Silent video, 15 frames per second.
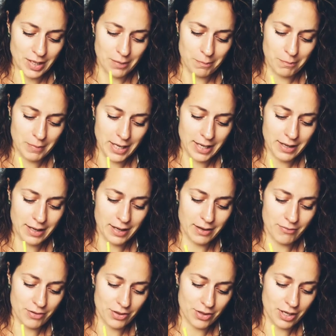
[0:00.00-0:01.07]
make
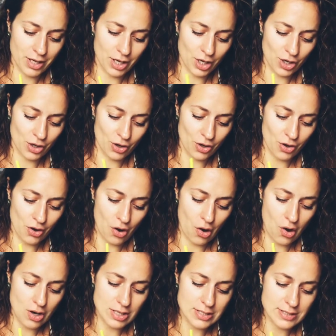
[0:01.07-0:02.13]
everything
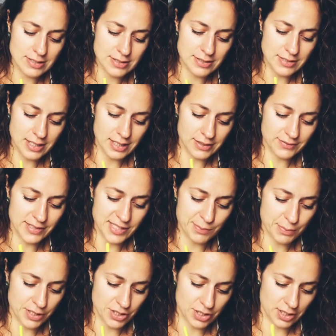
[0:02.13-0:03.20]
yourself,
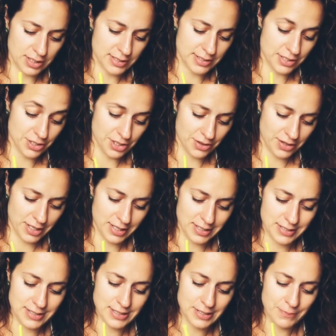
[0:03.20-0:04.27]
especially such a
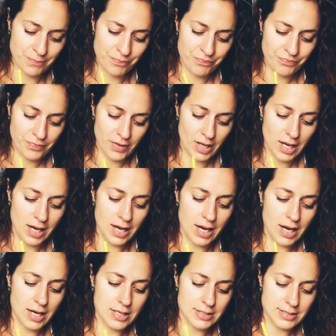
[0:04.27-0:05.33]
things
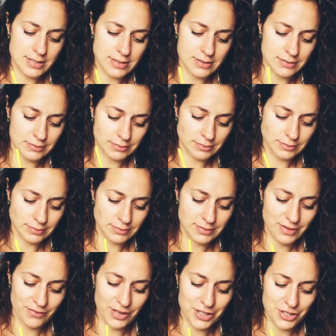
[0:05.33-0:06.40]
as
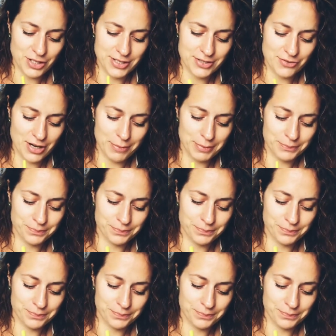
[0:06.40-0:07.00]
facial scrub.